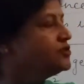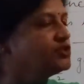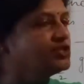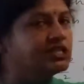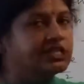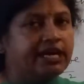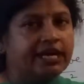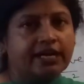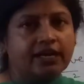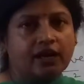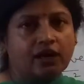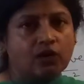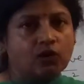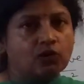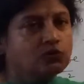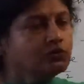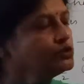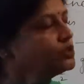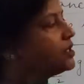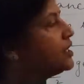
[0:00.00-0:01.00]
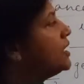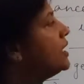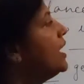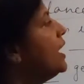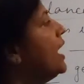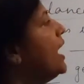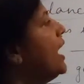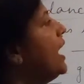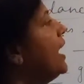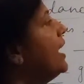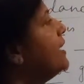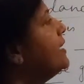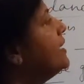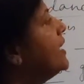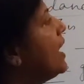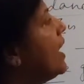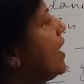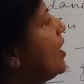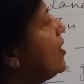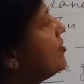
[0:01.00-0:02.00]
take out,
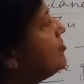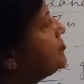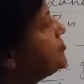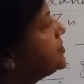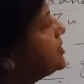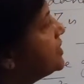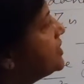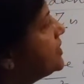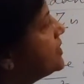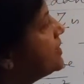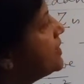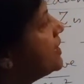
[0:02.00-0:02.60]
and after